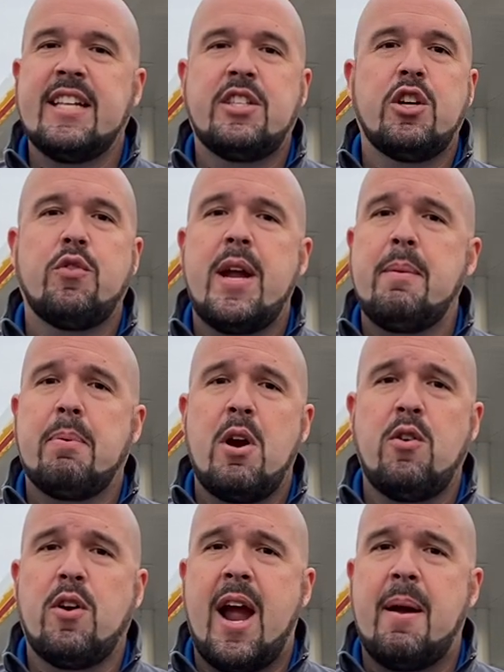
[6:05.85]
It's a great
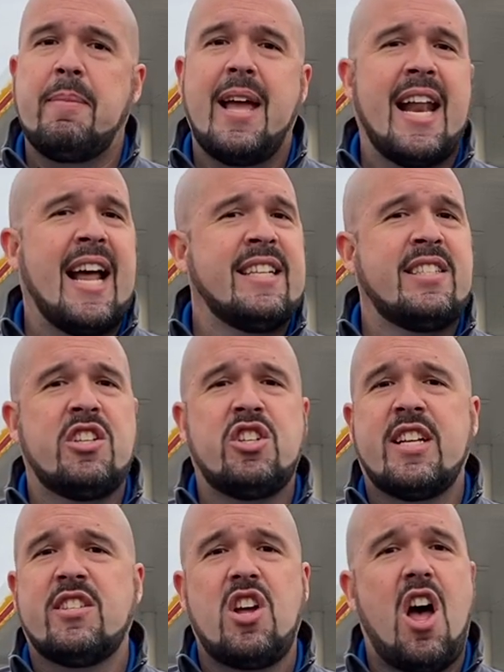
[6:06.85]
program, and I'd
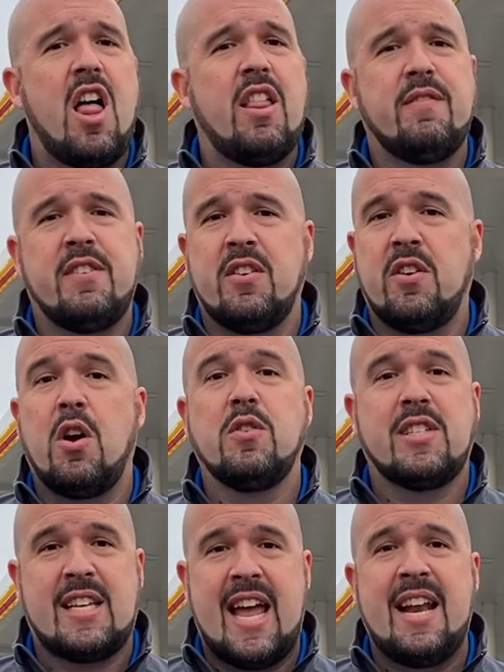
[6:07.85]
suggest all of you go
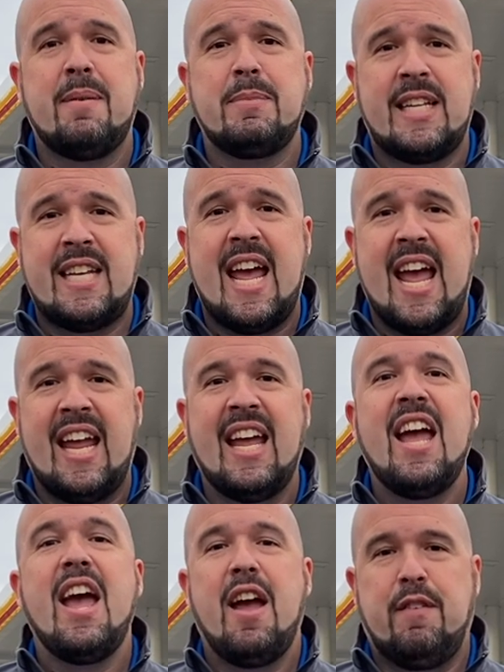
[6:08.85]
sign up today
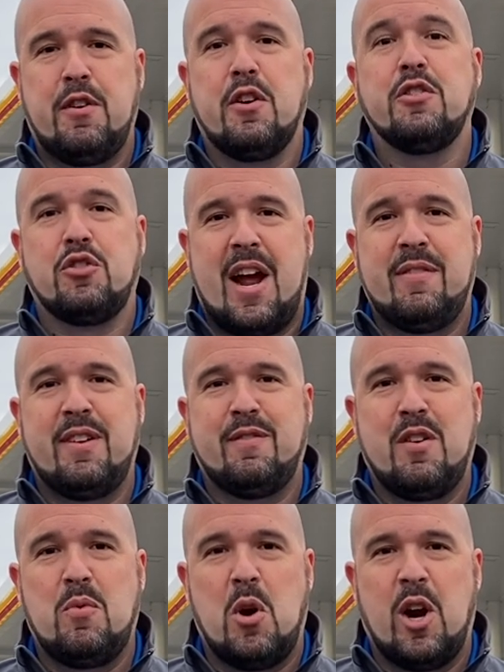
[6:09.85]
if you're driving
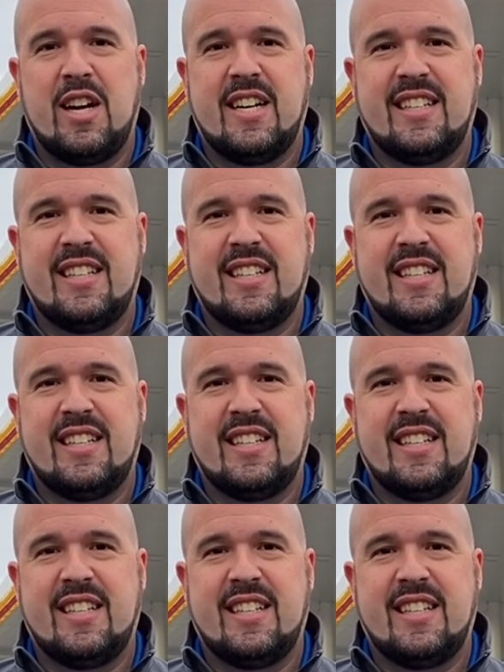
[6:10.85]
for work.